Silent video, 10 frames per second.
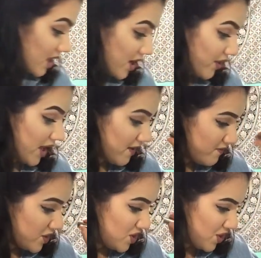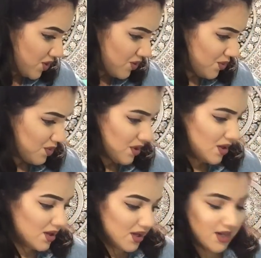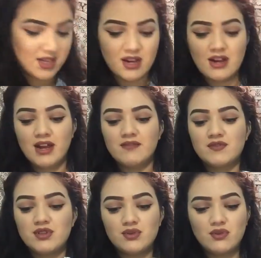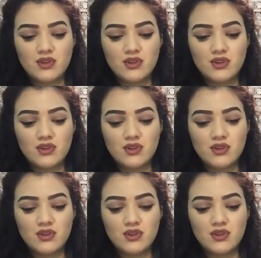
I only have two. Yeah, I have two.